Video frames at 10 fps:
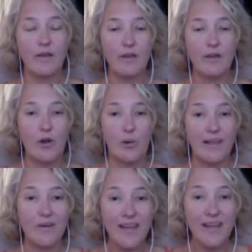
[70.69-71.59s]
we're
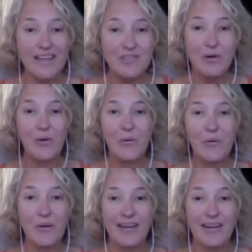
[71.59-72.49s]
like, okay,
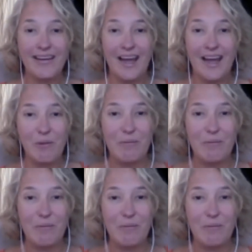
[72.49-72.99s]
so how do we